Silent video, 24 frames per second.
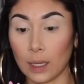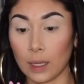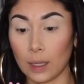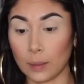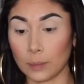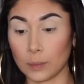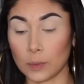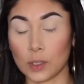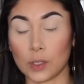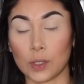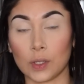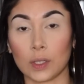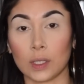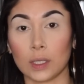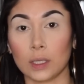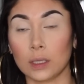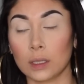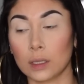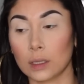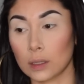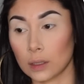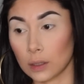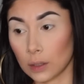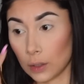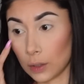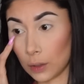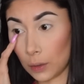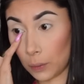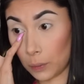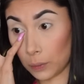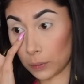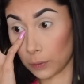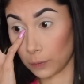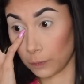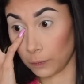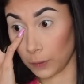I'm just gonna go
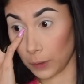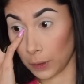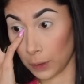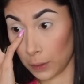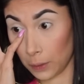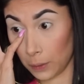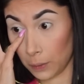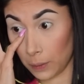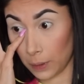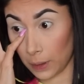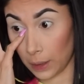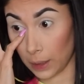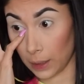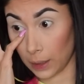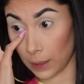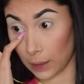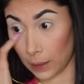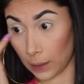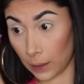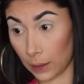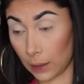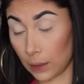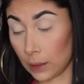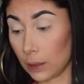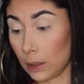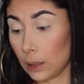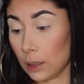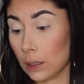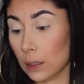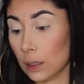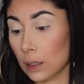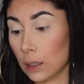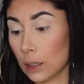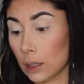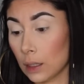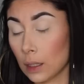with the flow and
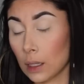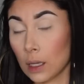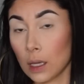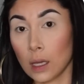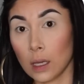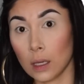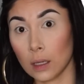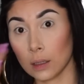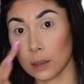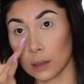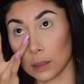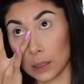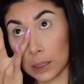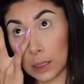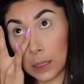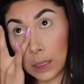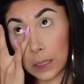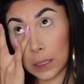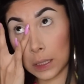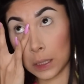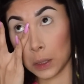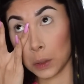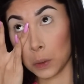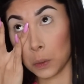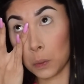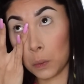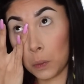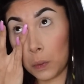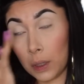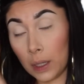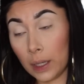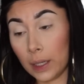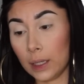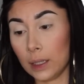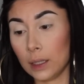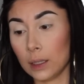see
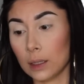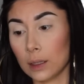what